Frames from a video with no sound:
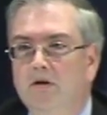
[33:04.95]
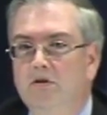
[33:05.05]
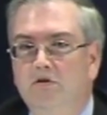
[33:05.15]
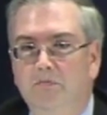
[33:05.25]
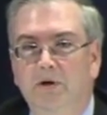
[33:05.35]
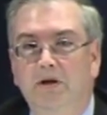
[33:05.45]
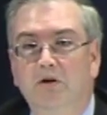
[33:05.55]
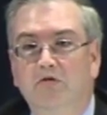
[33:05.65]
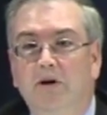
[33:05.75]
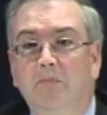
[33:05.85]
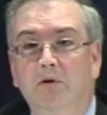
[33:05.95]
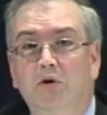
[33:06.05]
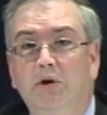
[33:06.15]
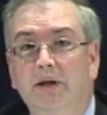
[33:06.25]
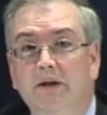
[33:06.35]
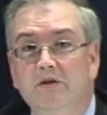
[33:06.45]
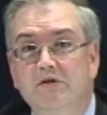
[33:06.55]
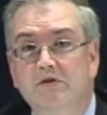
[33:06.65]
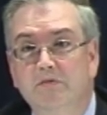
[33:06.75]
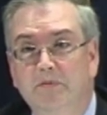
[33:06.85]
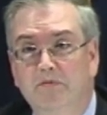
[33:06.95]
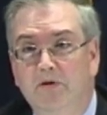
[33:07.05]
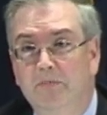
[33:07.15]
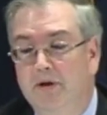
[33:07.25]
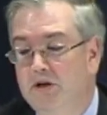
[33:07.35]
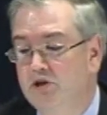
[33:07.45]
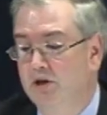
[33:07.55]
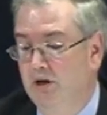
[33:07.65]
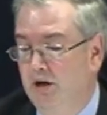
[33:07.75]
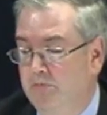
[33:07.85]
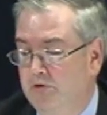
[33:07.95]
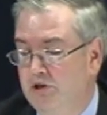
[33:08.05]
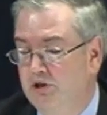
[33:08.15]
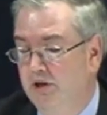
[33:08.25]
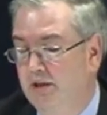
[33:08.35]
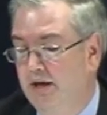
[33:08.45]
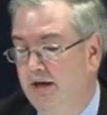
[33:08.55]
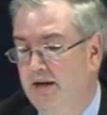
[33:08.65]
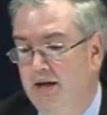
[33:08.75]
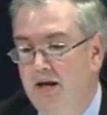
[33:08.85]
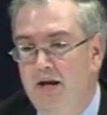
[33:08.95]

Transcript: you've been an incredible audience. You've been very patient, and I appreciate that.